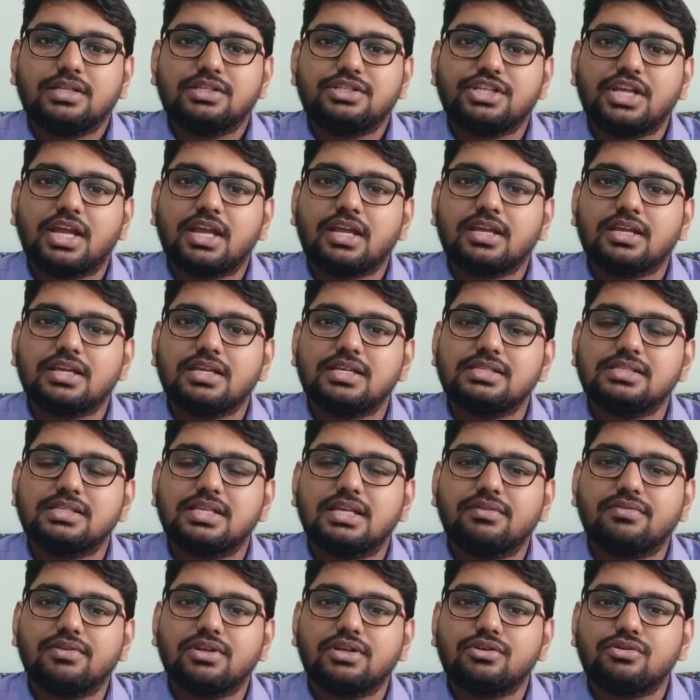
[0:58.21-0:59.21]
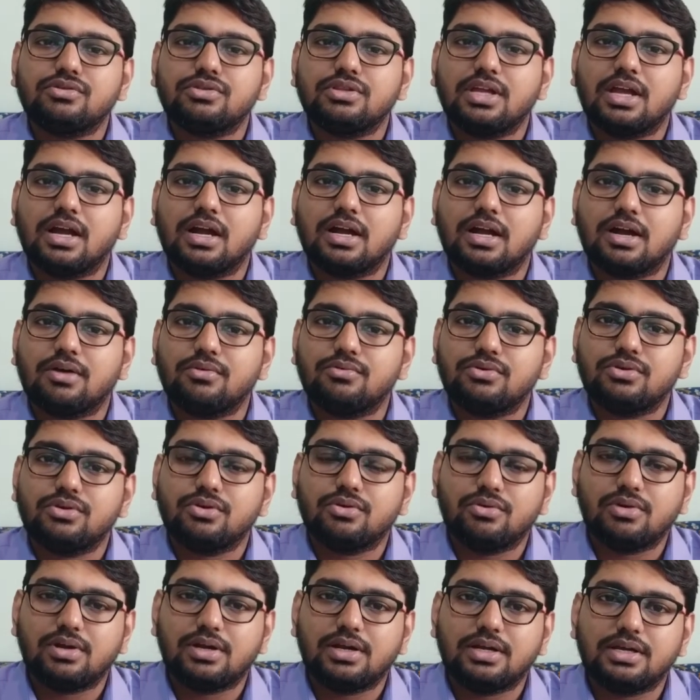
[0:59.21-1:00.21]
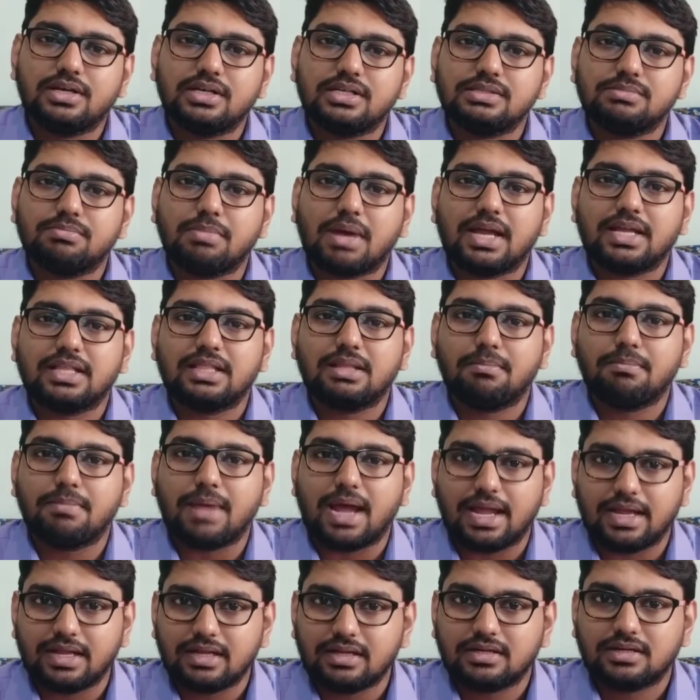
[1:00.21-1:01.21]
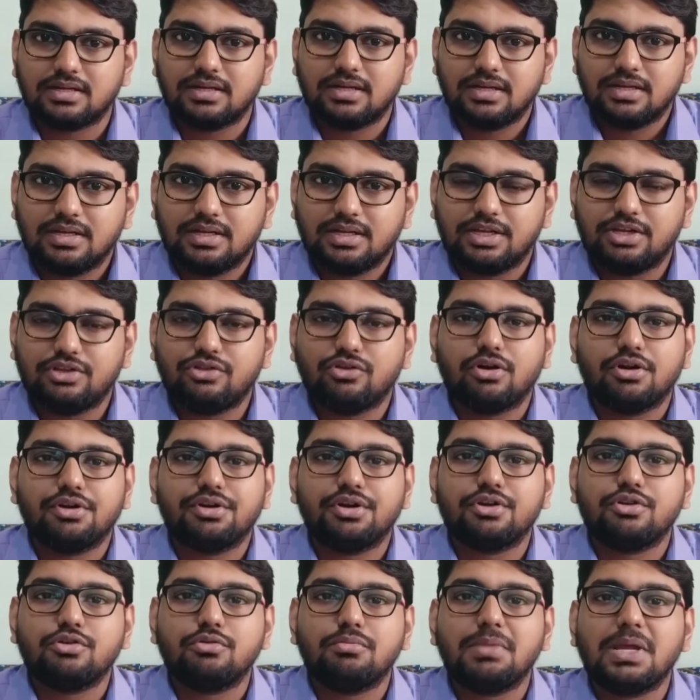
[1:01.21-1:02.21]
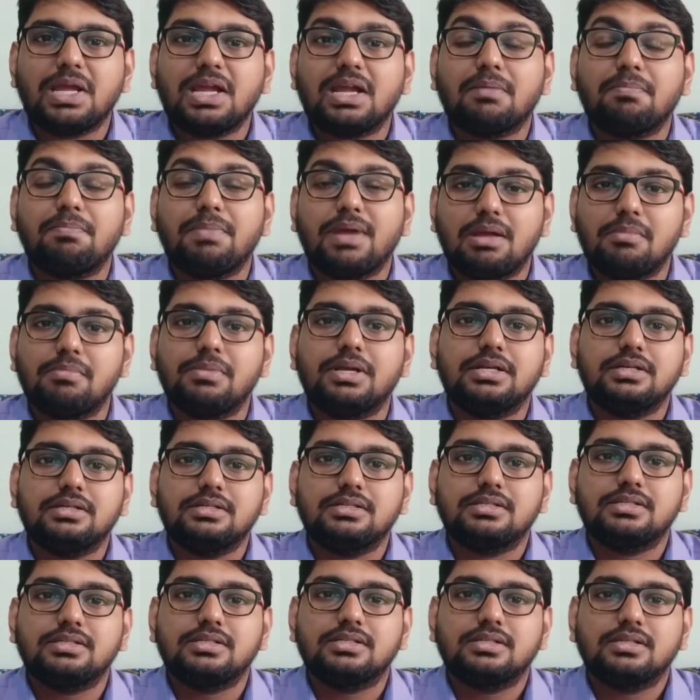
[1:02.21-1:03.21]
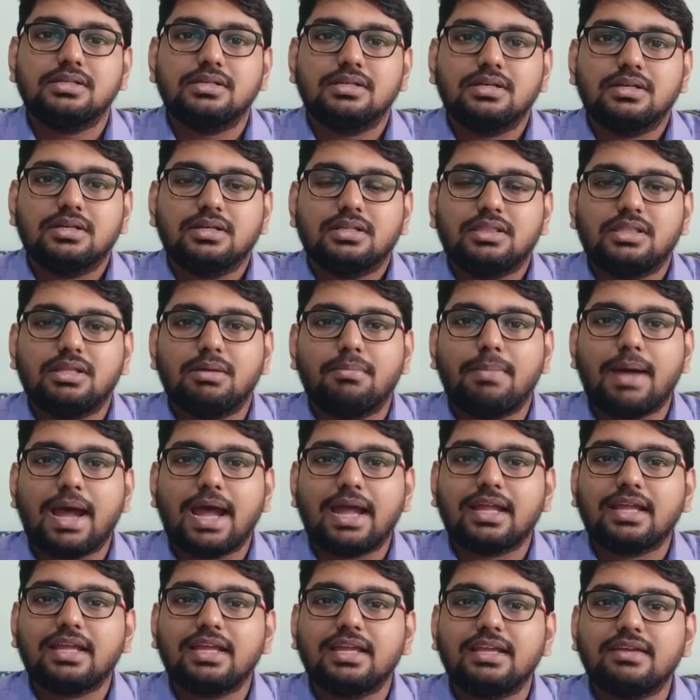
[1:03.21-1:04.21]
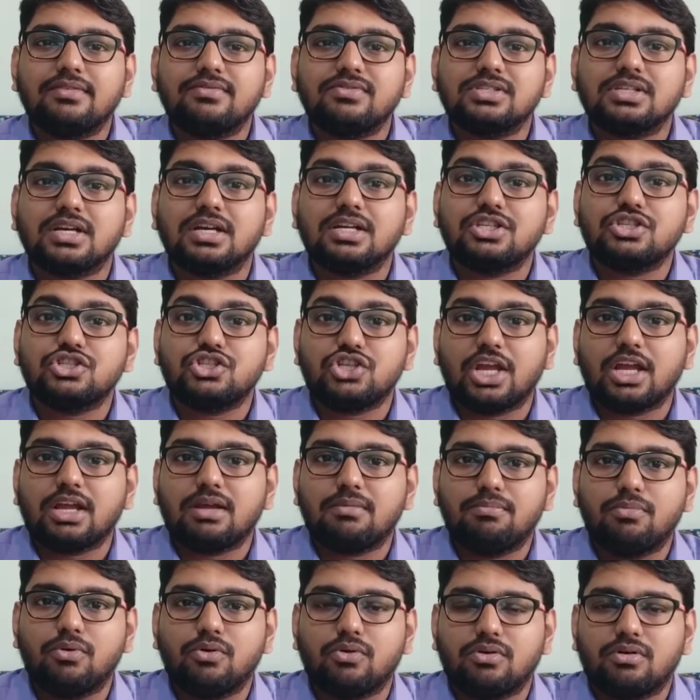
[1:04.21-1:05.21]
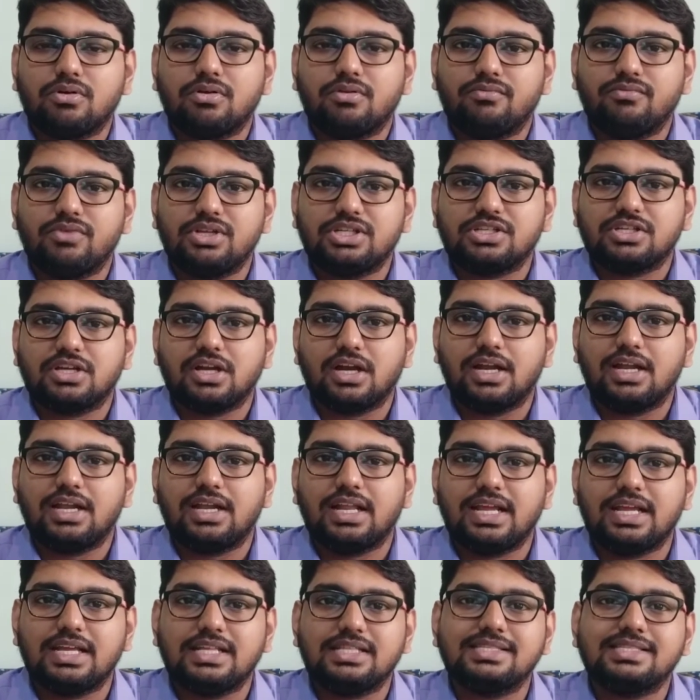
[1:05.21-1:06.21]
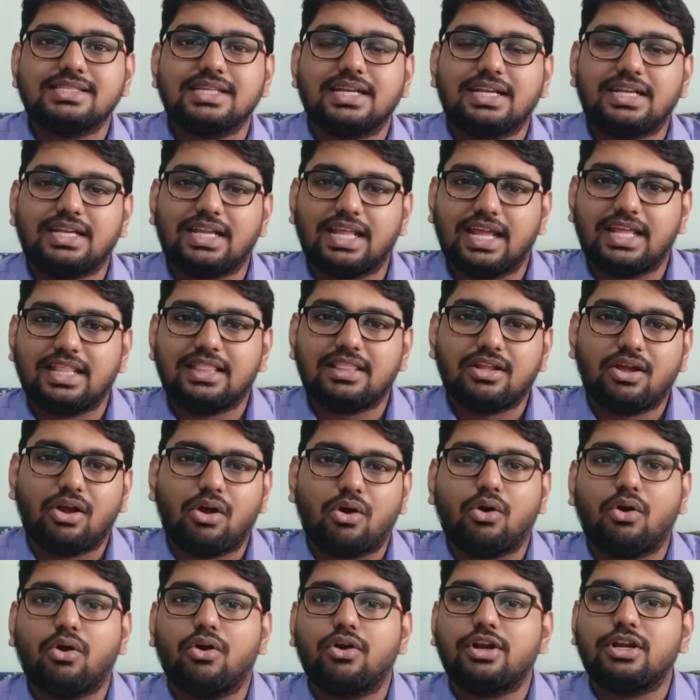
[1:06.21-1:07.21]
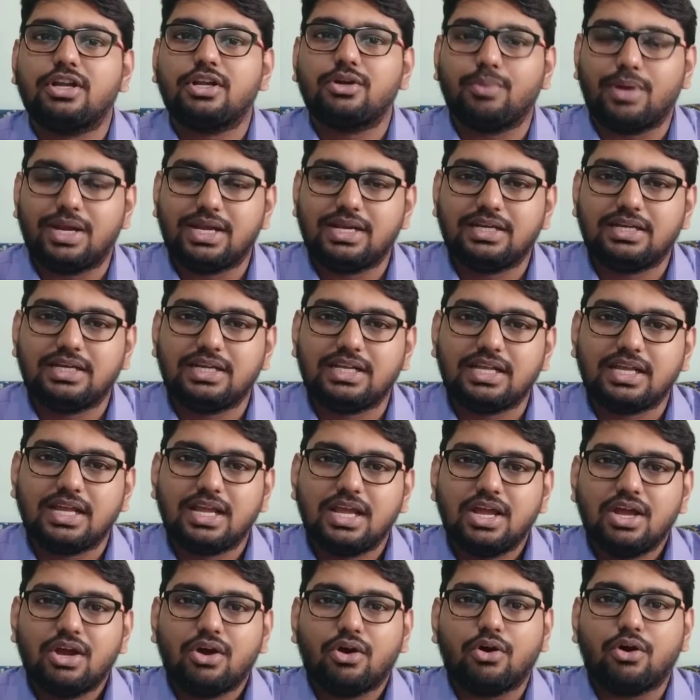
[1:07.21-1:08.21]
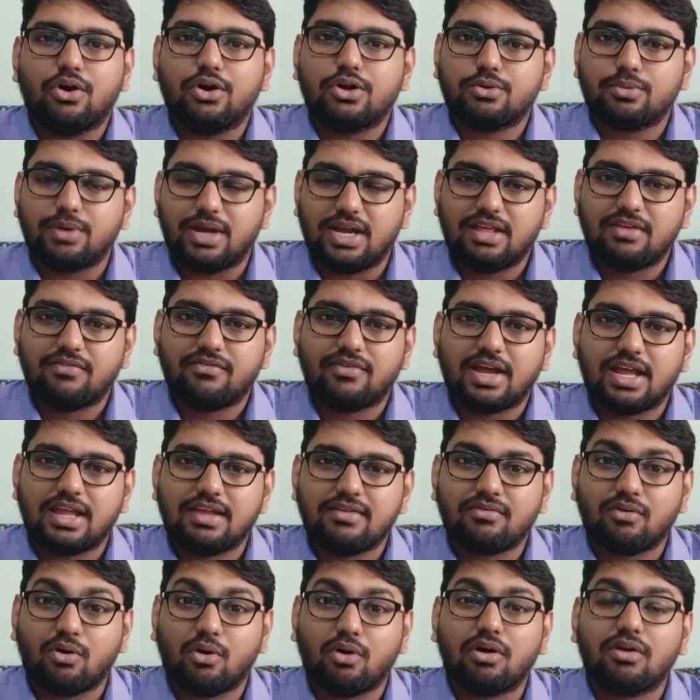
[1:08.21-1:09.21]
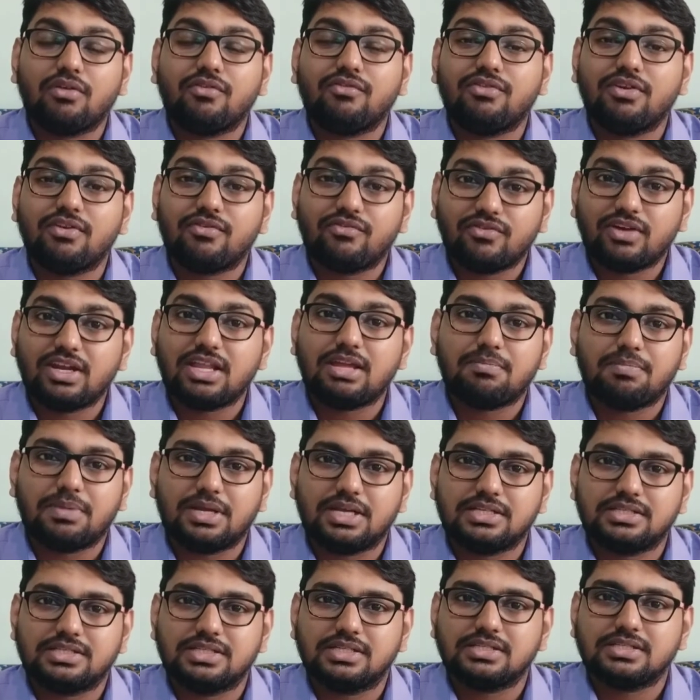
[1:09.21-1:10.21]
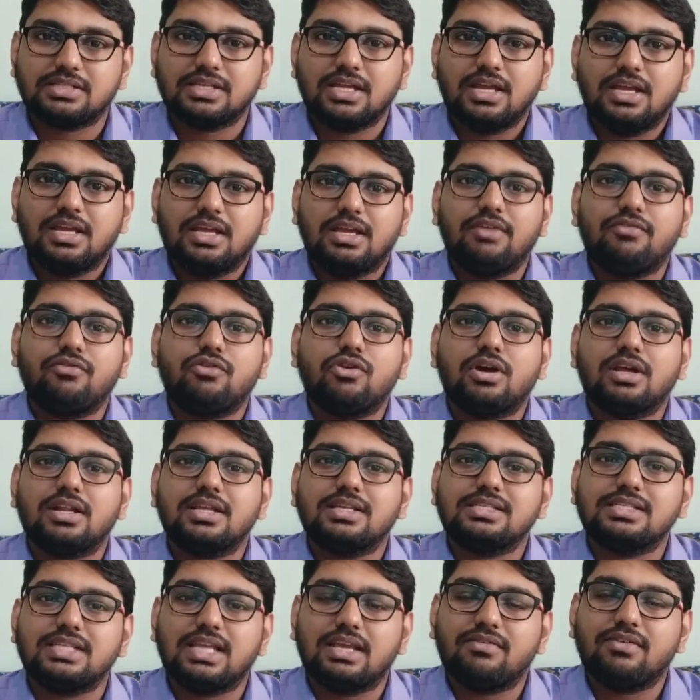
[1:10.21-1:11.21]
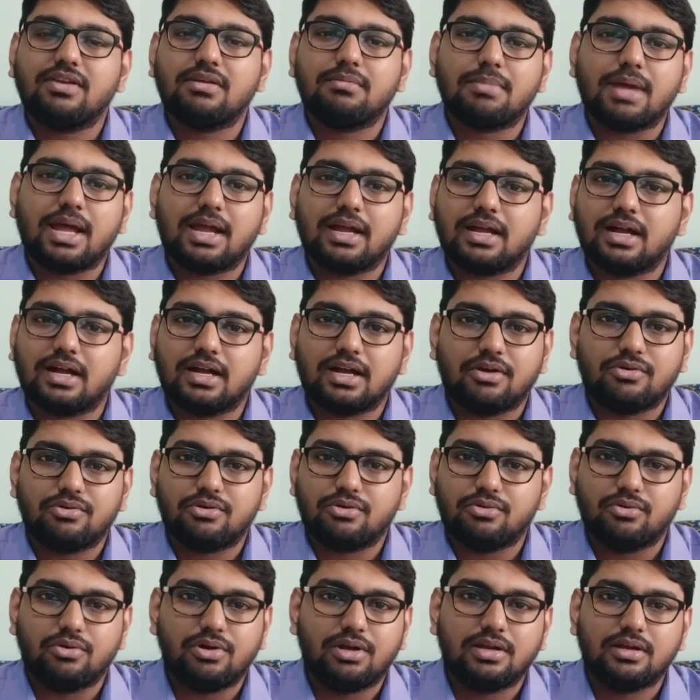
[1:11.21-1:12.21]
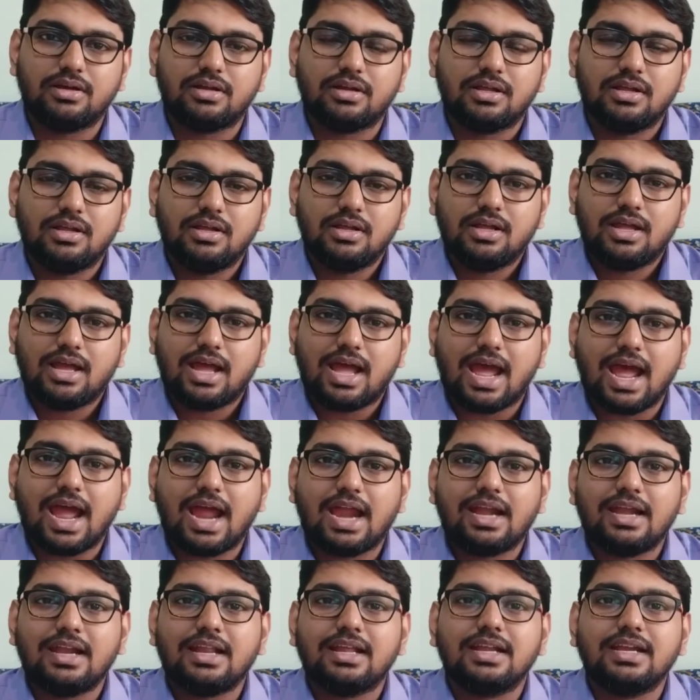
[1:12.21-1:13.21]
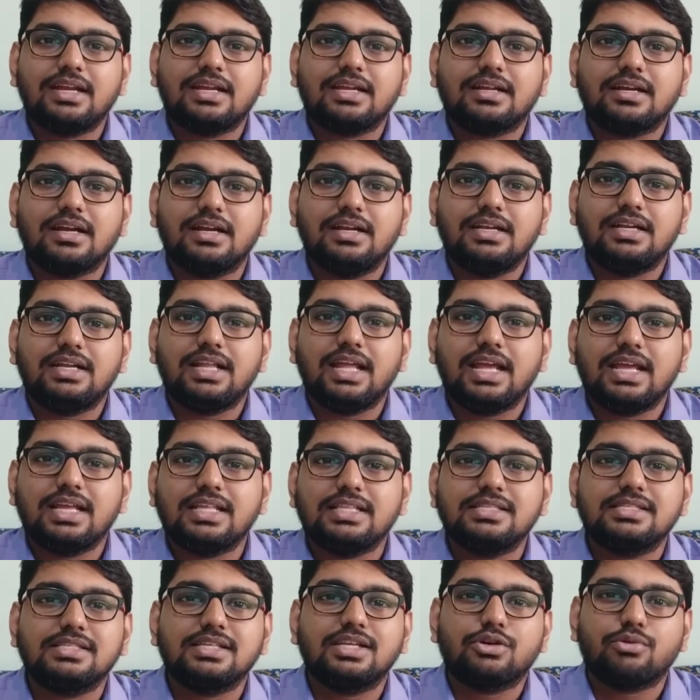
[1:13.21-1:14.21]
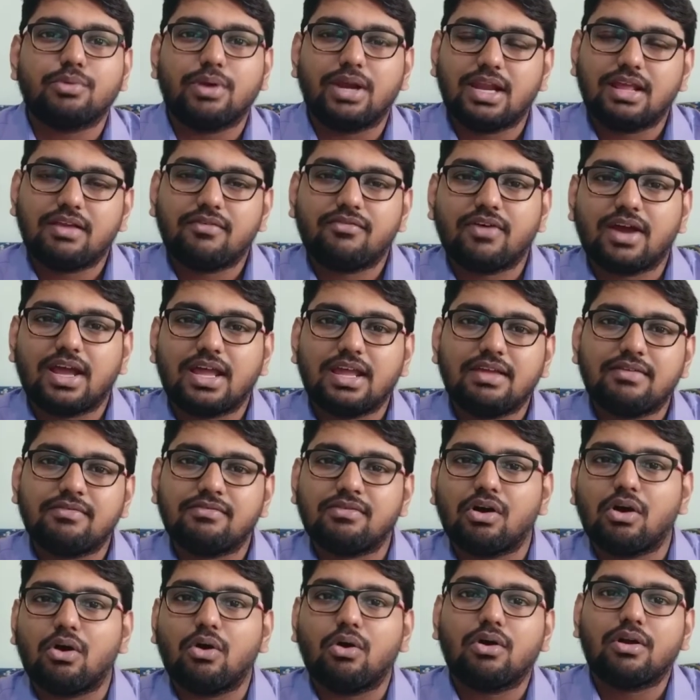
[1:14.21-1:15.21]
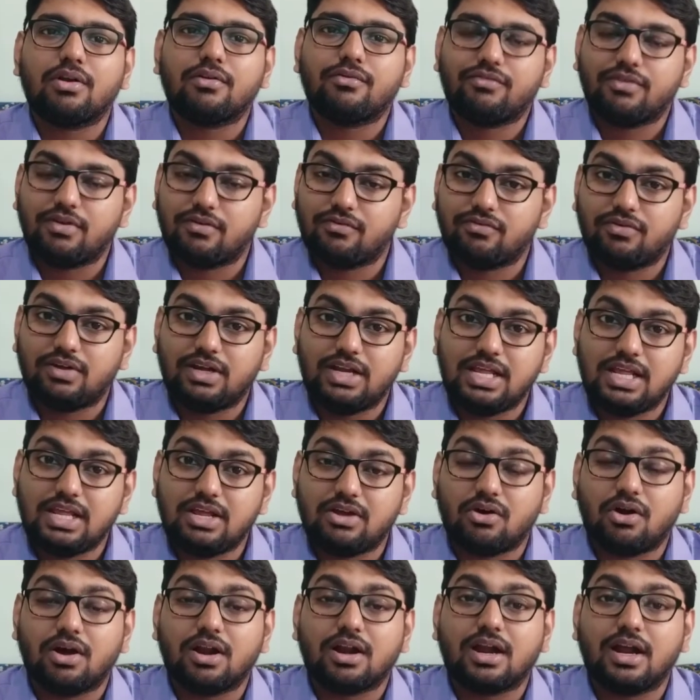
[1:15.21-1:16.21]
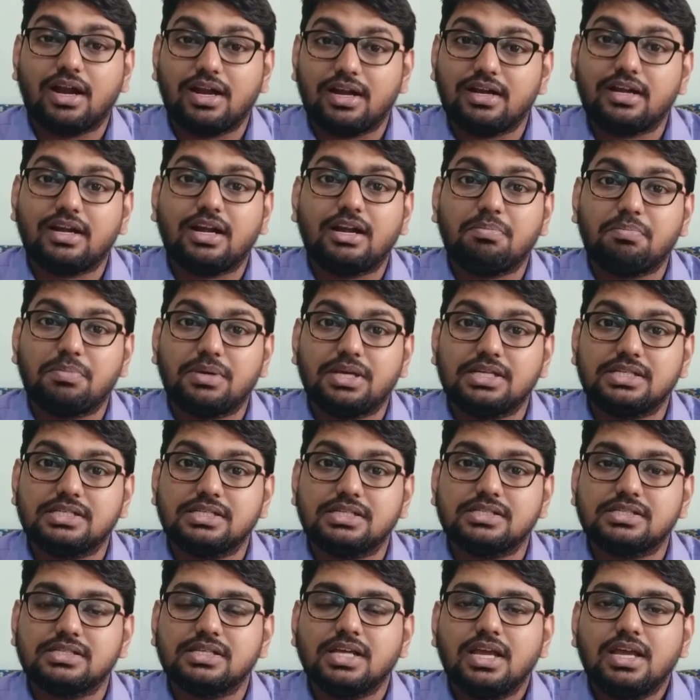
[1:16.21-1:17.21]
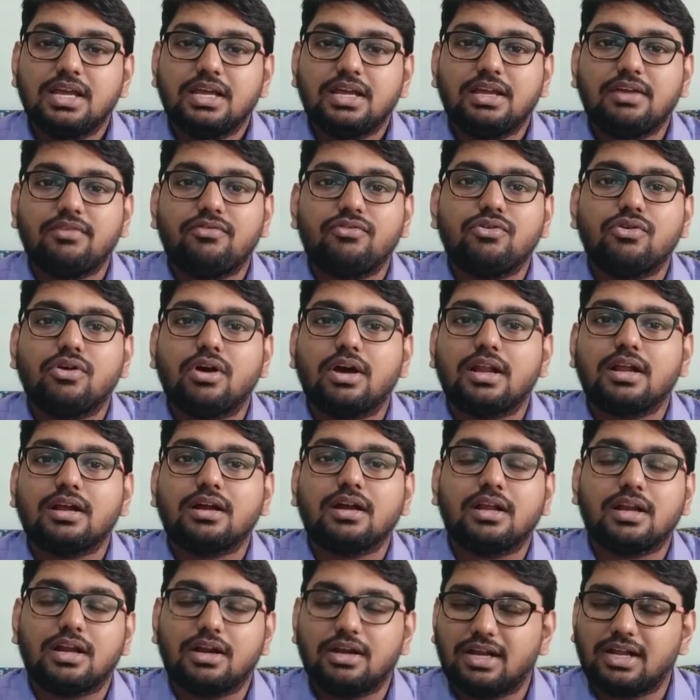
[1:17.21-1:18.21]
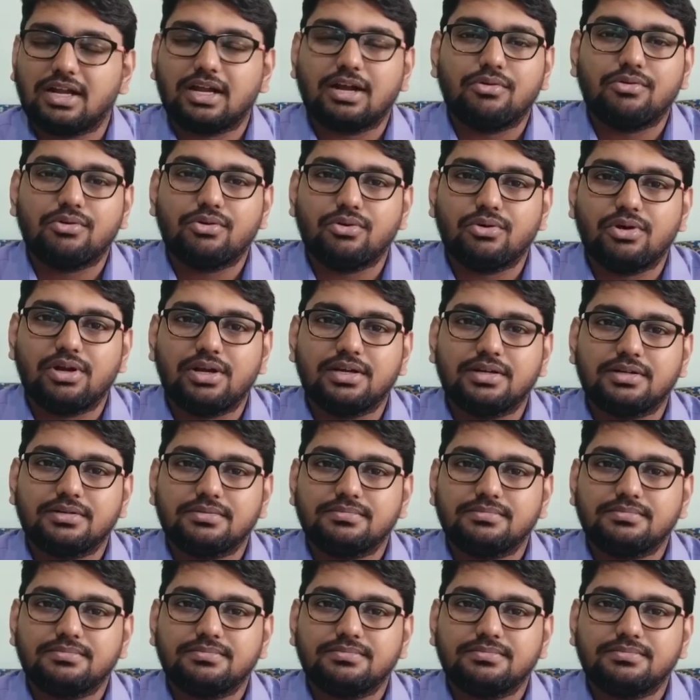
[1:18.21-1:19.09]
Check is given to the account holders by the bank in order to make payments. The bank gives a checkbook which contains 10 or 20 or 25 or 50 pages if you are a saving bank account holder, and it contains 25 or 50 or 100 pages if you are a current account holder.